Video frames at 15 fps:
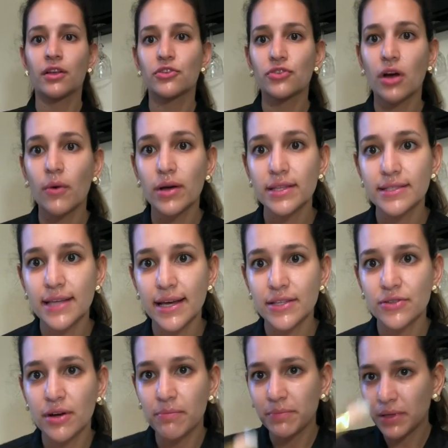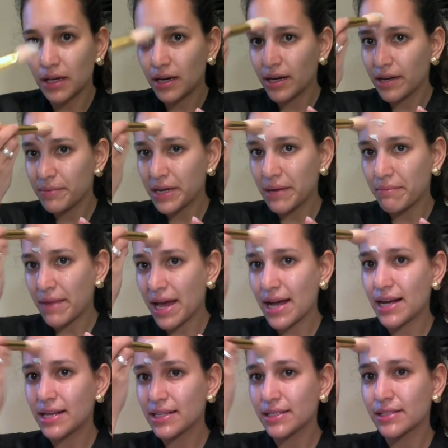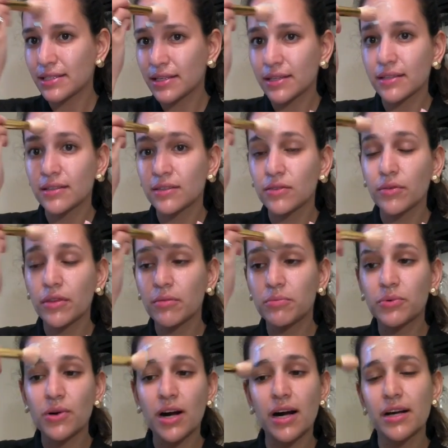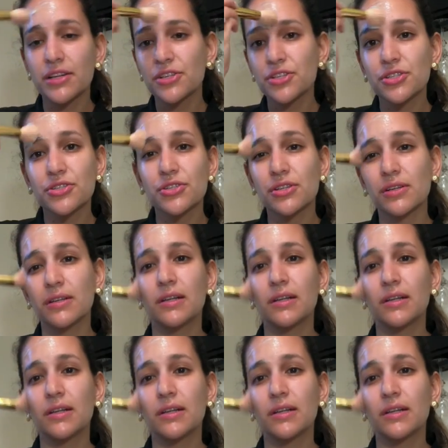So I would like to apply my mask with a brush.